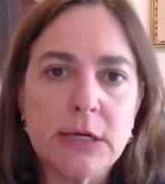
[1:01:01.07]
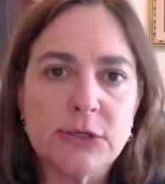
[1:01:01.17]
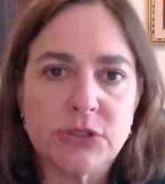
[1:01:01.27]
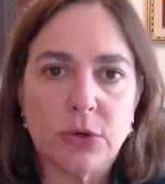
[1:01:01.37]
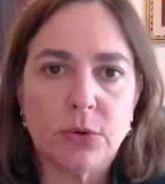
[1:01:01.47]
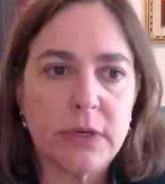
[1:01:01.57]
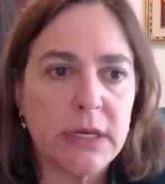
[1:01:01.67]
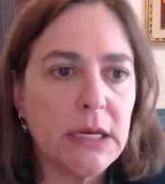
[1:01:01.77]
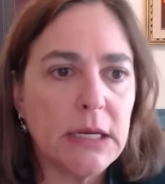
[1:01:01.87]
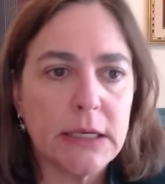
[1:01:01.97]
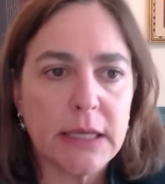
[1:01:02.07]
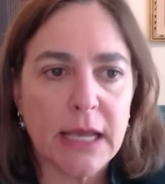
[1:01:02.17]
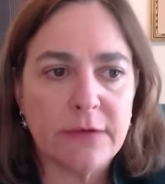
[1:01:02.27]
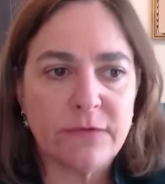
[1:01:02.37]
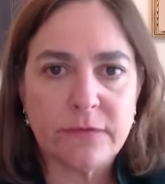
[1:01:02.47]
So he
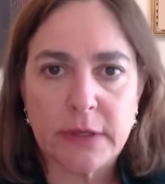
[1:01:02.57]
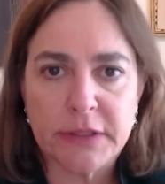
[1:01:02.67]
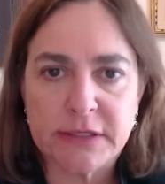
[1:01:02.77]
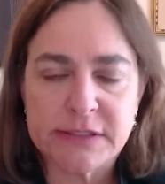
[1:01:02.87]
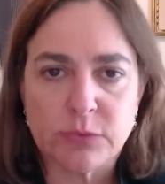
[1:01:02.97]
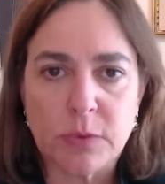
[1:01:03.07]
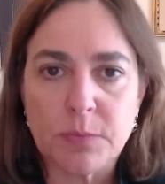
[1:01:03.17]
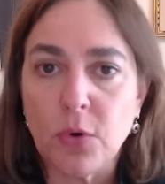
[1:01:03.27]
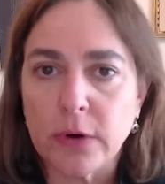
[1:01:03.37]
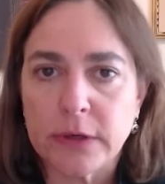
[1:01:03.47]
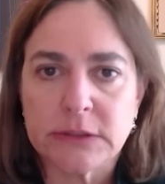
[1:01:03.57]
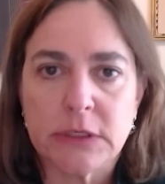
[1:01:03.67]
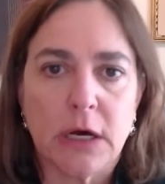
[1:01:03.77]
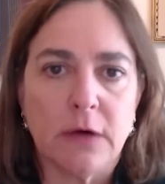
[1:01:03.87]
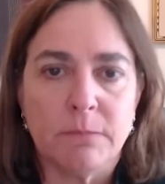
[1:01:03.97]
gave this report
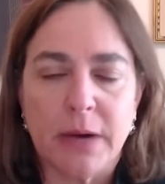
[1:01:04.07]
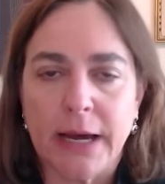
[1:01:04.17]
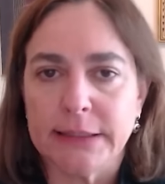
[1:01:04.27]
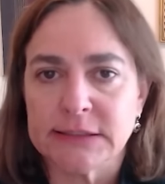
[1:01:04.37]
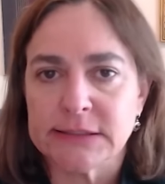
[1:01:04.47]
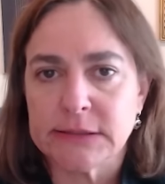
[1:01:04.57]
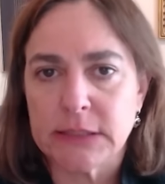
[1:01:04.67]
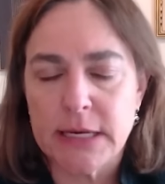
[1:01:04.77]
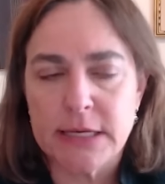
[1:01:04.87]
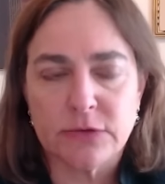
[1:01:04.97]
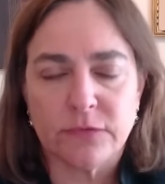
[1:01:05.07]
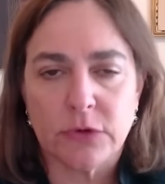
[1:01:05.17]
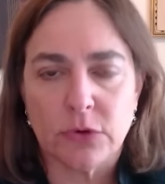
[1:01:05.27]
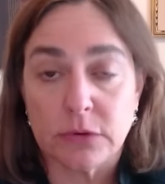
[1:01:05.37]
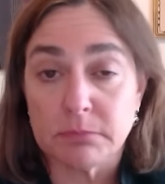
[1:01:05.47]
of Biden's
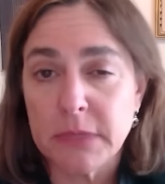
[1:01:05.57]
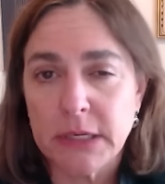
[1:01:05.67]
interview or